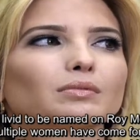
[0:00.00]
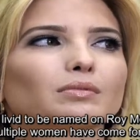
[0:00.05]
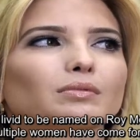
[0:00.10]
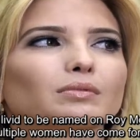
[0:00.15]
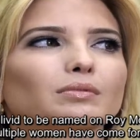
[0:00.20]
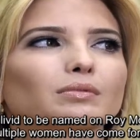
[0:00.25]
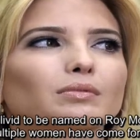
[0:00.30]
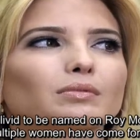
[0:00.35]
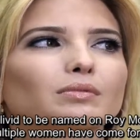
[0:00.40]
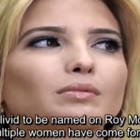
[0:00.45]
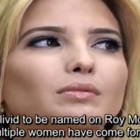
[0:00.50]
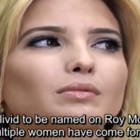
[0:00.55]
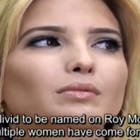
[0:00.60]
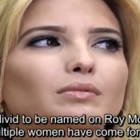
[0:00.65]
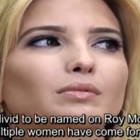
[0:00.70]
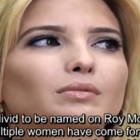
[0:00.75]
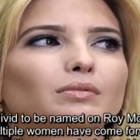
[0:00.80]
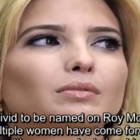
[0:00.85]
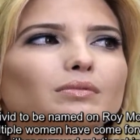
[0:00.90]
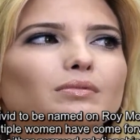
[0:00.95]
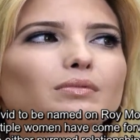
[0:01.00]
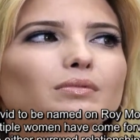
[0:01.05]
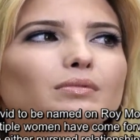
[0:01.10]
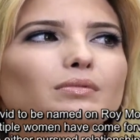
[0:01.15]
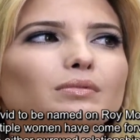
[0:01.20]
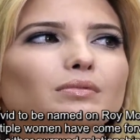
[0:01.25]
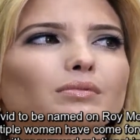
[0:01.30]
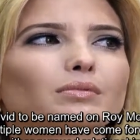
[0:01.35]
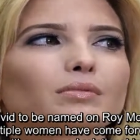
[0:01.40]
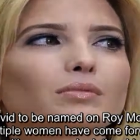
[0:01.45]

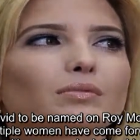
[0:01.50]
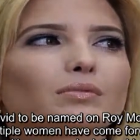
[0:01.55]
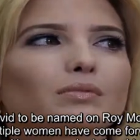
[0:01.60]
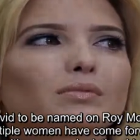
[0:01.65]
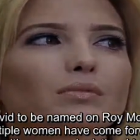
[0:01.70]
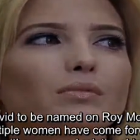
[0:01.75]
No one is speaking in this clip.